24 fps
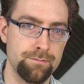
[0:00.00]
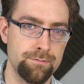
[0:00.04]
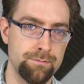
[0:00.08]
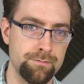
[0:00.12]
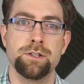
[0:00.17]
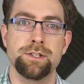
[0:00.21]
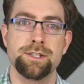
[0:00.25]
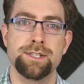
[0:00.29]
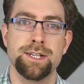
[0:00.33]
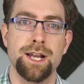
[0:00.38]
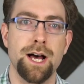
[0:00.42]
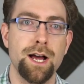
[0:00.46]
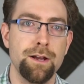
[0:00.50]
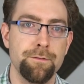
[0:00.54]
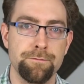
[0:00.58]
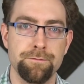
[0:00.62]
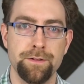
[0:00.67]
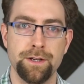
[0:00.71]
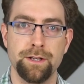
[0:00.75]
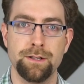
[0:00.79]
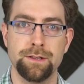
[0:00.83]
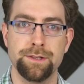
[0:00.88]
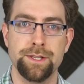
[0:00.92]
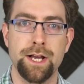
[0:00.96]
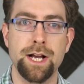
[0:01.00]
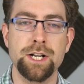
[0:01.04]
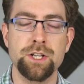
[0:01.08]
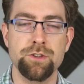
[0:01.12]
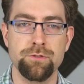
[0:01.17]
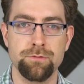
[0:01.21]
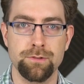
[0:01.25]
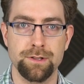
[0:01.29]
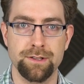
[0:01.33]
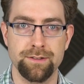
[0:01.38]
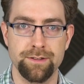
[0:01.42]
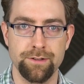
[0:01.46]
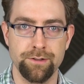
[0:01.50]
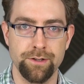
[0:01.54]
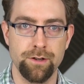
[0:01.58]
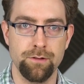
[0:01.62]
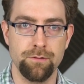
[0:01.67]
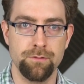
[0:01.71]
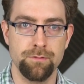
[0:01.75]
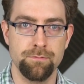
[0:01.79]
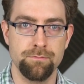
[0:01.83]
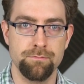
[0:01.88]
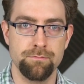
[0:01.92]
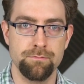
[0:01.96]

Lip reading: Does life feel natural to you?